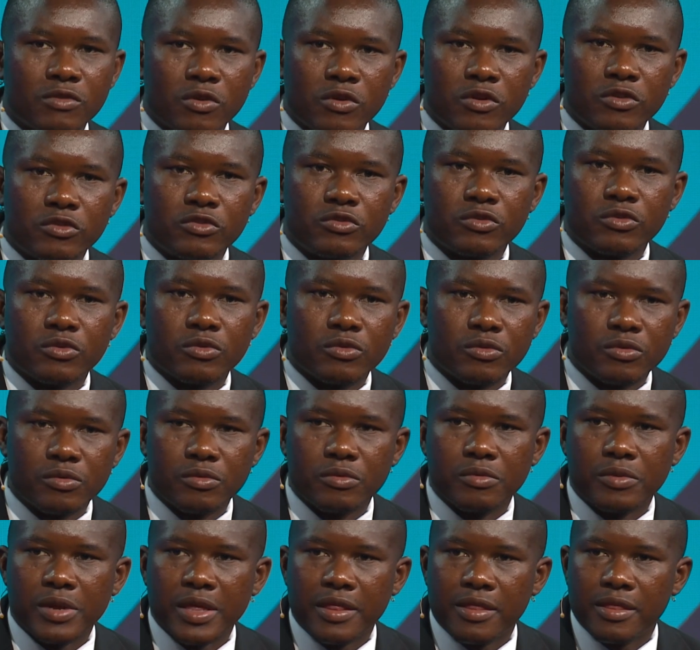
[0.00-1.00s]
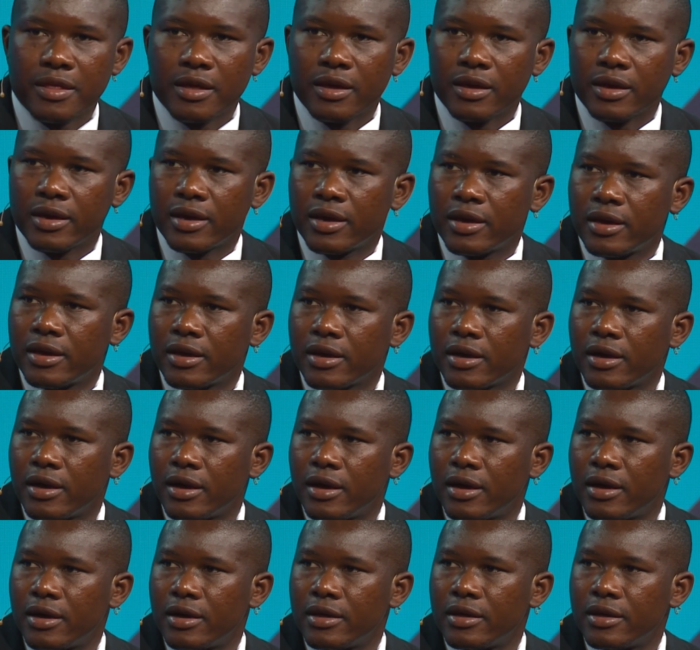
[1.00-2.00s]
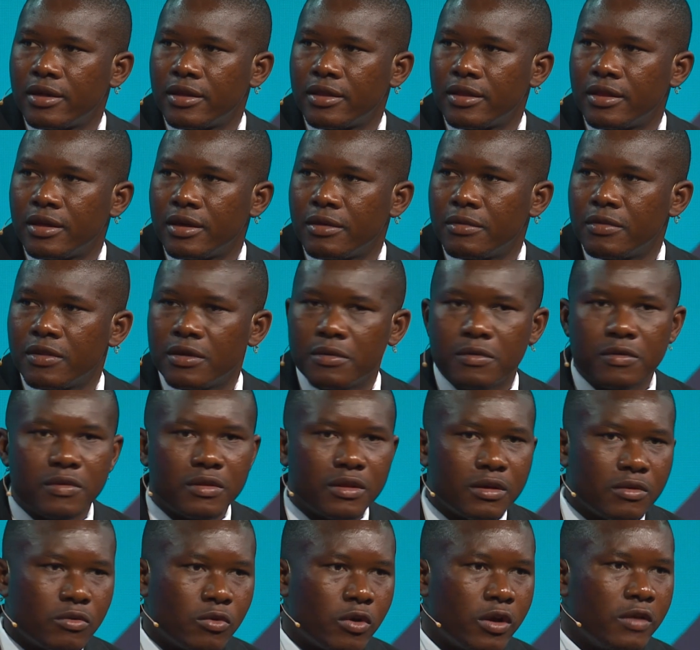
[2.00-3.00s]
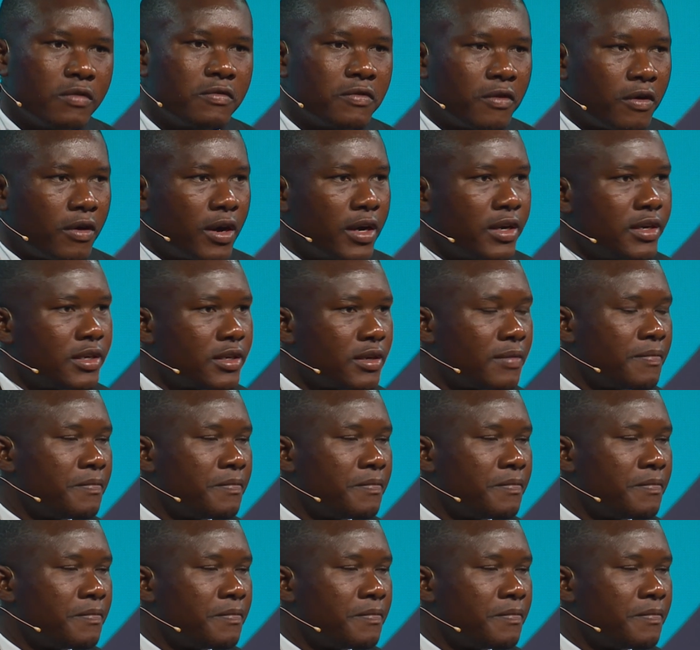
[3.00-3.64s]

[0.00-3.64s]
going to rethink the way forward